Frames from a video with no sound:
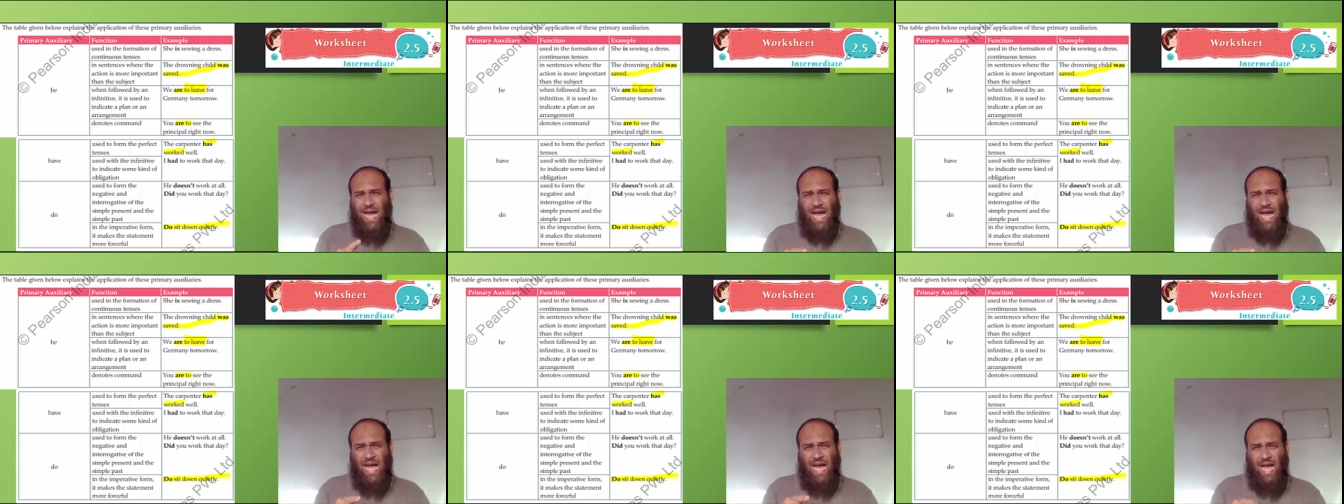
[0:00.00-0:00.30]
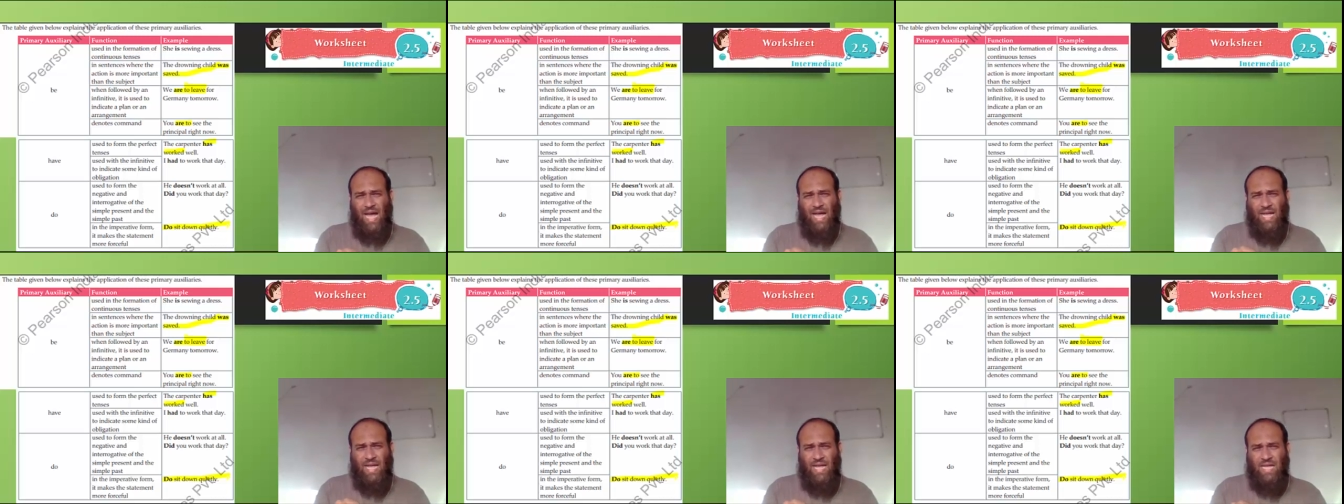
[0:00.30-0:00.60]

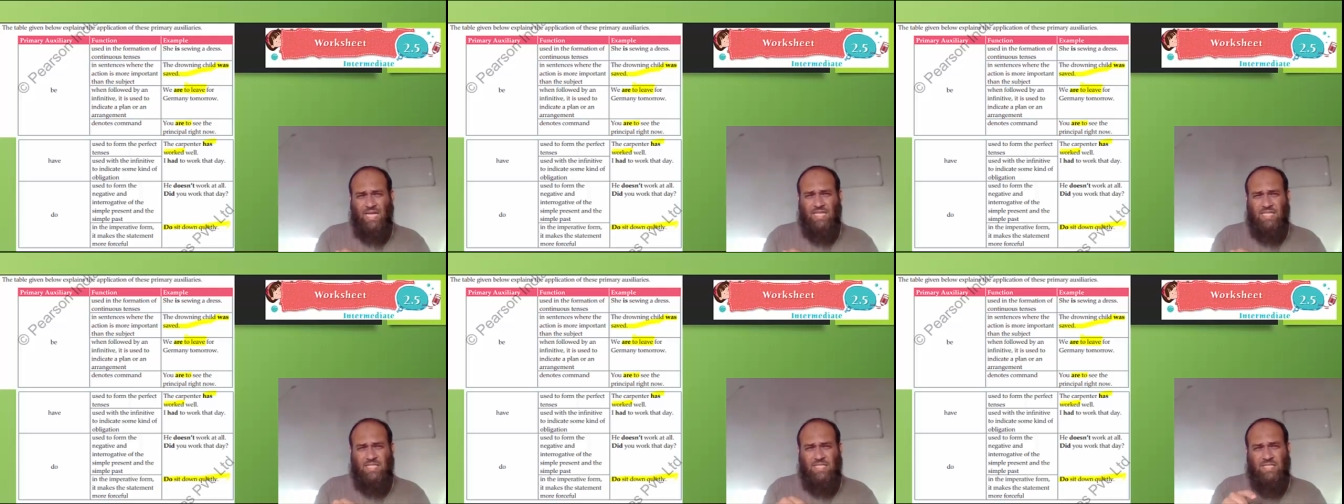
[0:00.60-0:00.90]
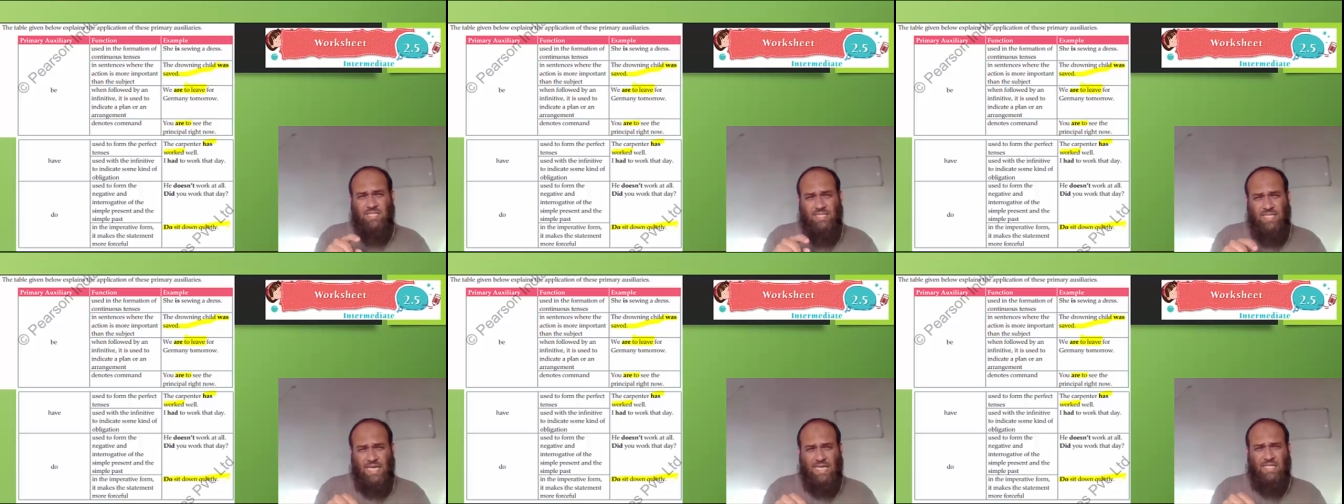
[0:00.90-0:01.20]
I
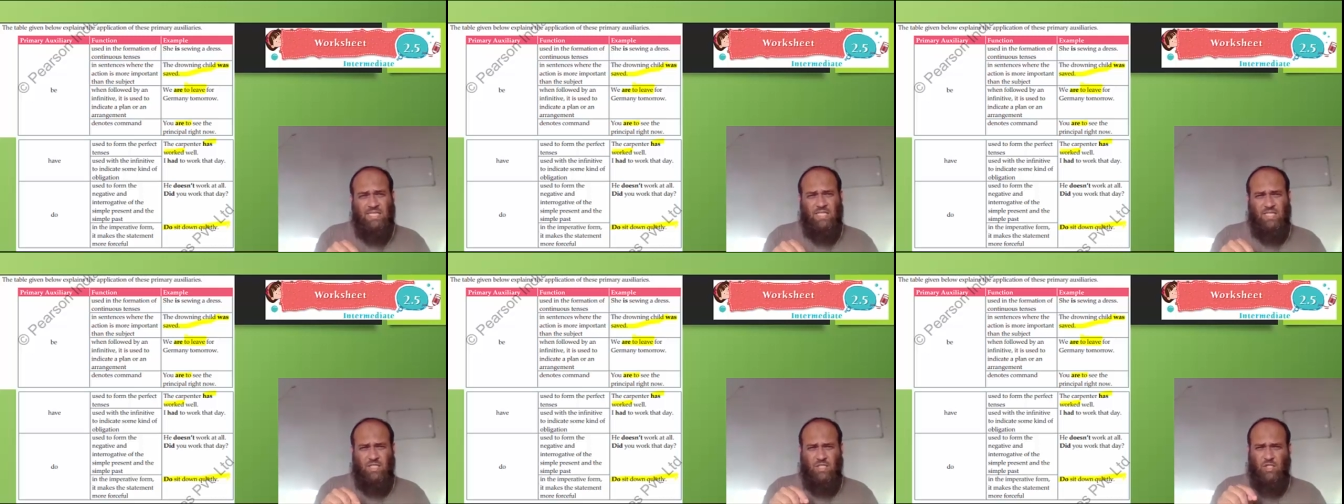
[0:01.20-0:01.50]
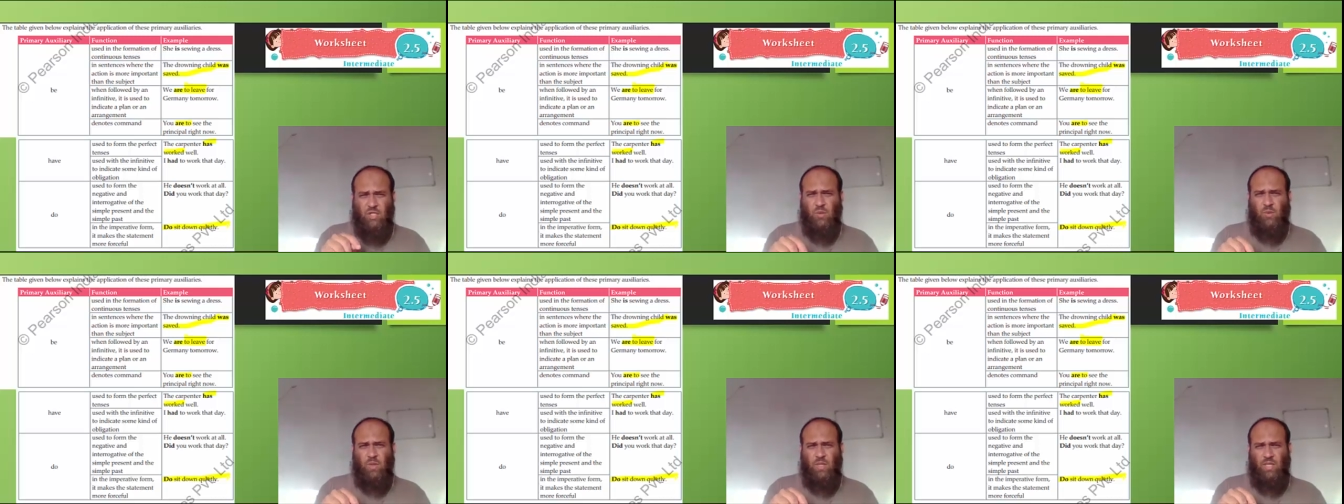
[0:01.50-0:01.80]
did
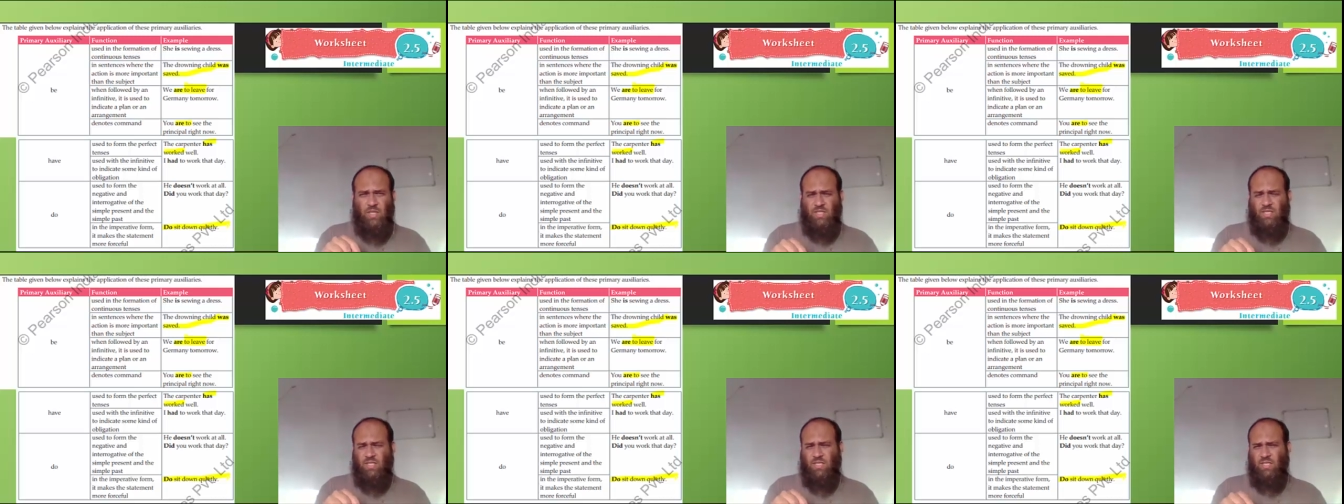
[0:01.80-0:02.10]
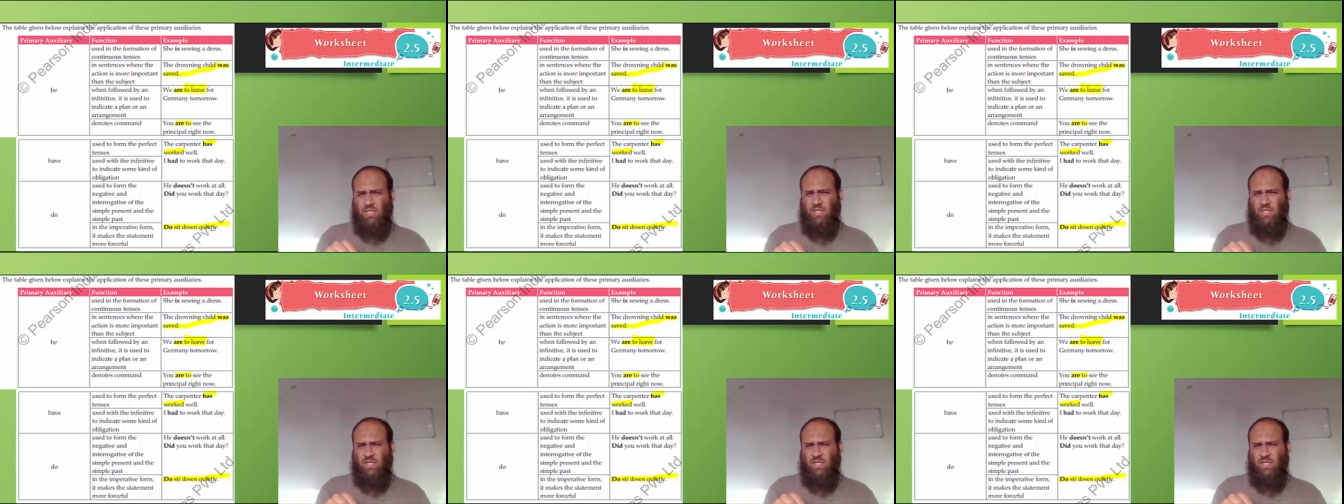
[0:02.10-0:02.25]
do it.